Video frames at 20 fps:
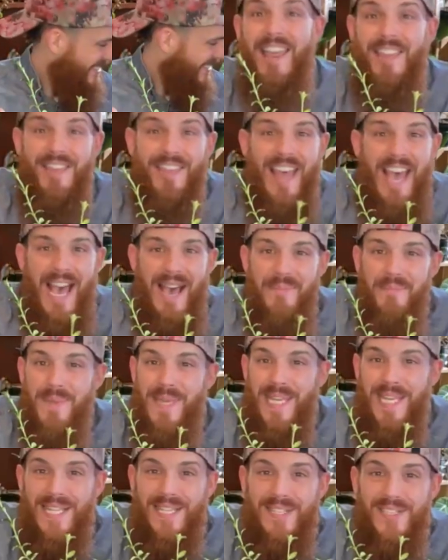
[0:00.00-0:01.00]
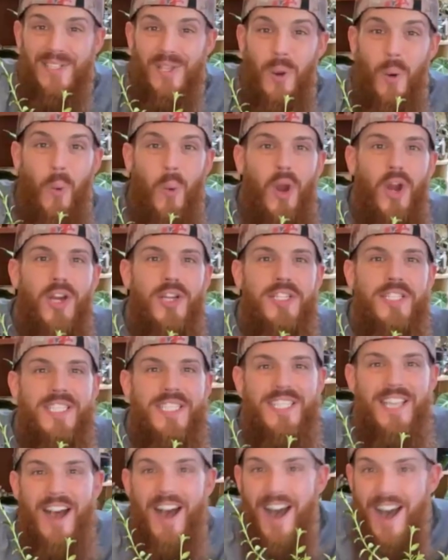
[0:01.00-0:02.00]
And that means we're
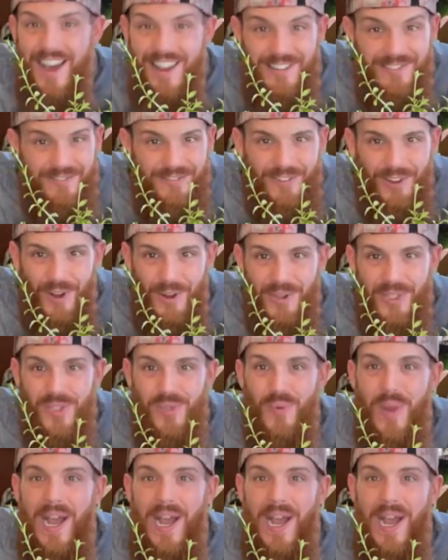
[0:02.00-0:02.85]
done, folks.